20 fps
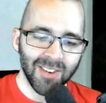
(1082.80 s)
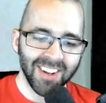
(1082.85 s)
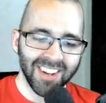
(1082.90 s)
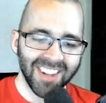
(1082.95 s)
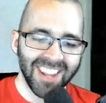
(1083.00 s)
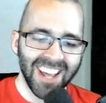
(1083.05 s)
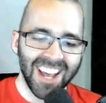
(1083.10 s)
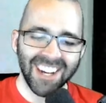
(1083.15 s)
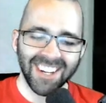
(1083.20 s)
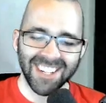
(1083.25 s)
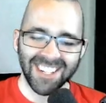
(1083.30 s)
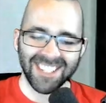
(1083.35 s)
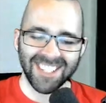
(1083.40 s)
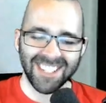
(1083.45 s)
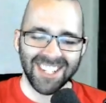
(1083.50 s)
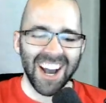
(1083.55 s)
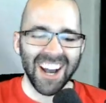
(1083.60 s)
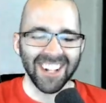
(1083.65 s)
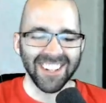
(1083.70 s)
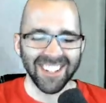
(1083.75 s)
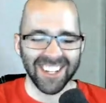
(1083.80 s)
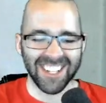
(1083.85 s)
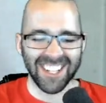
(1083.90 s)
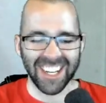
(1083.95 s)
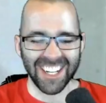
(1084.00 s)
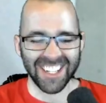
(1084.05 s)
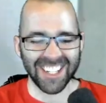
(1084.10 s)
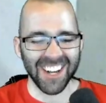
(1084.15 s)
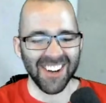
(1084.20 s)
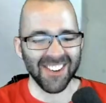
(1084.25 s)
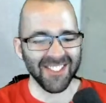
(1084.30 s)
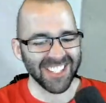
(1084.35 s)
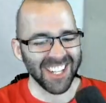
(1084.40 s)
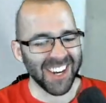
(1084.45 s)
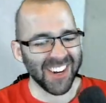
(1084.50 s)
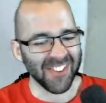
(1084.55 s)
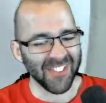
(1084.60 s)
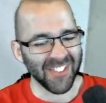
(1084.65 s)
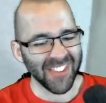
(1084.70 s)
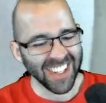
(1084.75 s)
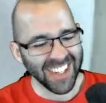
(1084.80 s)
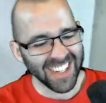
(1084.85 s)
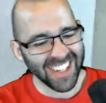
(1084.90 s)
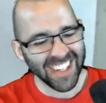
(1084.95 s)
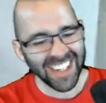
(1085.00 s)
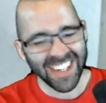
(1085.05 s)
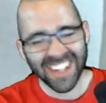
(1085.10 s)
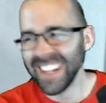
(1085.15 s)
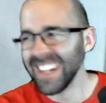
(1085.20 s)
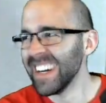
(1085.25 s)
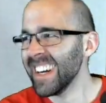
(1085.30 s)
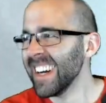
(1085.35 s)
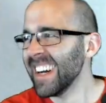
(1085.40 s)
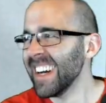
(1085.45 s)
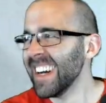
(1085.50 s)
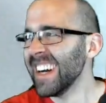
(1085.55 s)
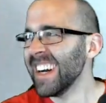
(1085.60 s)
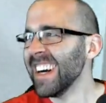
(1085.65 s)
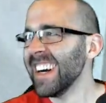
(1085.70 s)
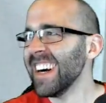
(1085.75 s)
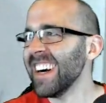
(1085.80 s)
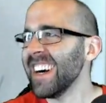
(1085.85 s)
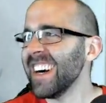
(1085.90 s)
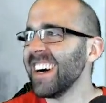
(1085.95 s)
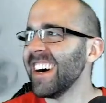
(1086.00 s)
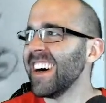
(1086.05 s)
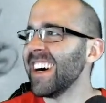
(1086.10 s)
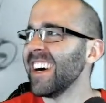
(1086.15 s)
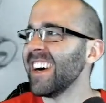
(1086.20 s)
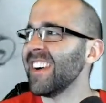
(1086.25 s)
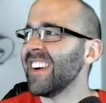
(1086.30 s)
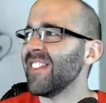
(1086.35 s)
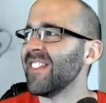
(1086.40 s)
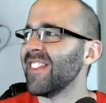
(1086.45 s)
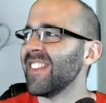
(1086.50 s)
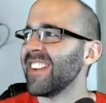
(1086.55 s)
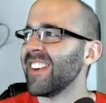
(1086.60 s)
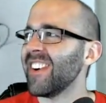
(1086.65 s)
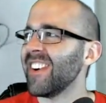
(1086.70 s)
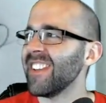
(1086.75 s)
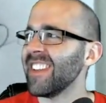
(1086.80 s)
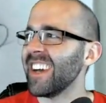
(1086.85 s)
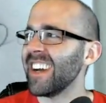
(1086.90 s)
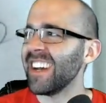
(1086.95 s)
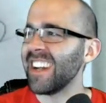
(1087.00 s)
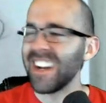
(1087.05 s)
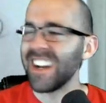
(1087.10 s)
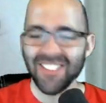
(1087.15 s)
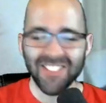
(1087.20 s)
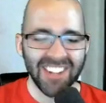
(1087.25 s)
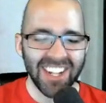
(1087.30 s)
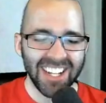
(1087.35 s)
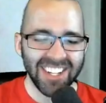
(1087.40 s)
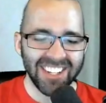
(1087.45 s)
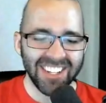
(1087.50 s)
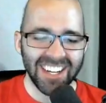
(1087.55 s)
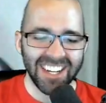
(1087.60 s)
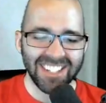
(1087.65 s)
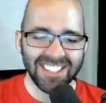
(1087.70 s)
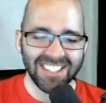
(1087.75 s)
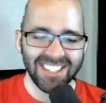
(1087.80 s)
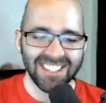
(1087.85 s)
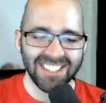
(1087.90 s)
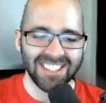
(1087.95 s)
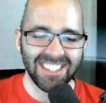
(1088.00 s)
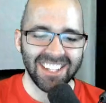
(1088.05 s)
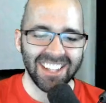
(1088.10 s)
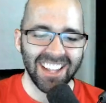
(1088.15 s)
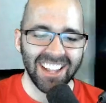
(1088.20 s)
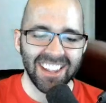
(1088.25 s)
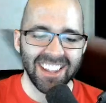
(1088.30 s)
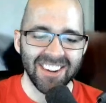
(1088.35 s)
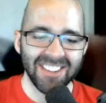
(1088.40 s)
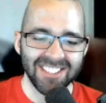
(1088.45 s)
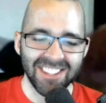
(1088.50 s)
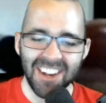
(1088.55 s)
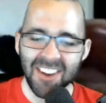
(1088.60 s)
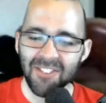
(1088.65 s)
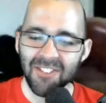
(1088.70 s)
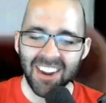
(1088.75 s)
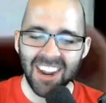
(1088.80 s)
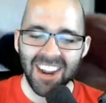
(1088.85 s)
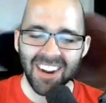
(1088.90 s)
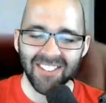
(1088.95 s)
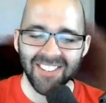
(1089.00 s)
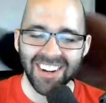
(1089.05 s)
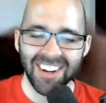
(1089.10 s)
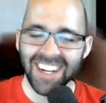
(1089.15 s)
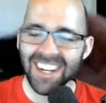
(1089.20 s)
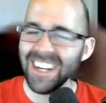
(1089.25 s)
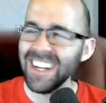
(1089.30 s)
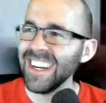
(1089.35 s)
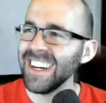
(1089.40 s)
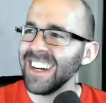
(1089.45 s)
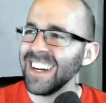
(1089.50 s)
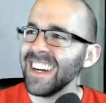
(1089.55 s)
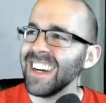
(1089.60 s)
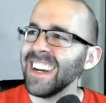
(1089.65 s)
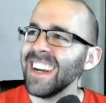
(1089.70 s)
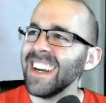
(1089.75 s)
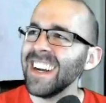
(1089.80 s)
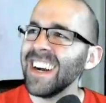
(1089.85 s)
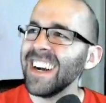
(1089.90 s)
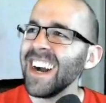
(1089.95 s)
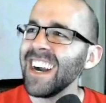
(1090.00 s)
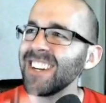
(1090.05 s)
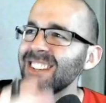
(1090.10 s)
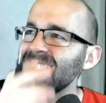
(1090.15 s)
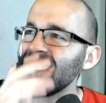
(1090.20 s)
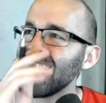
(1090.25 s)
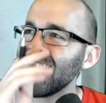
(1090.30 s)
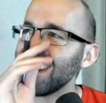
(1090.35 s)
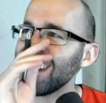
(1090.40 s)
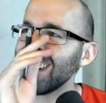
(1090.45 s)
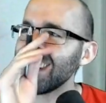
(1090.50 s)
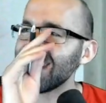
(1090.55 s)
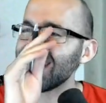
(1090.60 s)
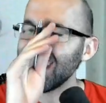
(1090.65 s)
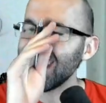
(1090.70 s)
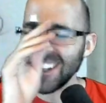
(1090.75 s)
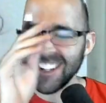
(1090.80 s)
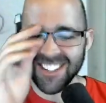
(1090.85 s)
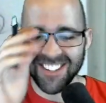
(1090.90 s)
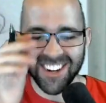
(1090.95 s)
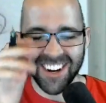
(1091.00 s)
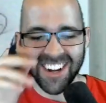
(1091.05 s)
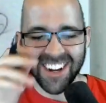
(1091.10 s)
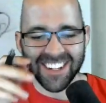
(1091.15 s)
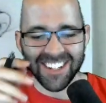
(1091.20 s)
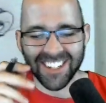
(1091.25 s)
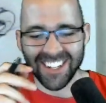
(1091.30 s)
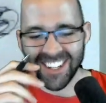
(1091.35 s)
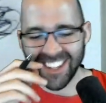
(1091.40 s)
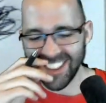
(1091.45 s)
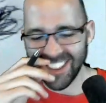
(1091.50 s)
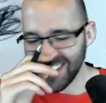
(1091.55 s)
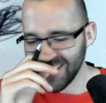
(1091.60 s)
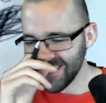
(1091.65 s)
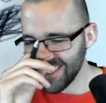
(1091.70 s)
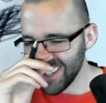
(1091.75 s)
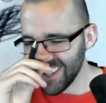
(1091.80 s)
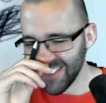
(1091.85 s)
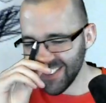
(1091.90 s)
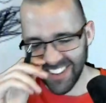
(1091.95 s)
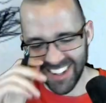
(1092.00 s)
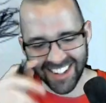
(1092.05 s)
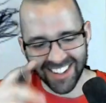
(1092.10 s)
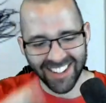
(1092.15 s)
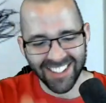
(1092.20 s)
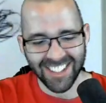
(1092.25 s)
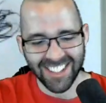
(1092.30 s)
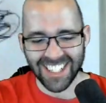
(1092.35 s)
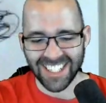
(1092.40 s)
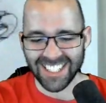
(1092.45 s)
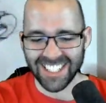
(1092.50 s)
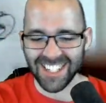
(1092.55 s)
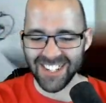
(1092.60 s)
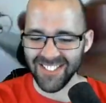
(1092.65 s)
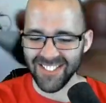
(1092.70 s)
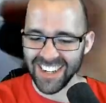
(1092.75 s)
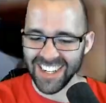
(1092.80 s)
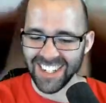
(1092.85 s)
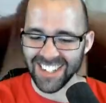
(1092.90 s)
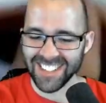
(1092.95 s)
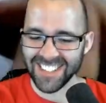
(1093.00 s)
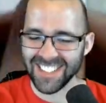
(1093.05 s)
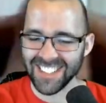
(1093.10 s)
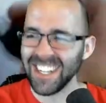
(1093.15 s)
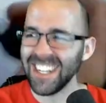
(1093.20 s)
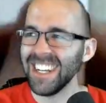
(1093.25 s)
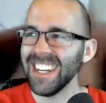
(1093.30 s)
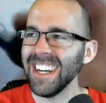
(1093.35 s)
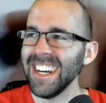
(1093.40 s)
one, that does not look like a thumbs up. Hold on. I'm glad you guys didn't see that. That was off camera. I tried to draw a thumbs up and it looked like something else.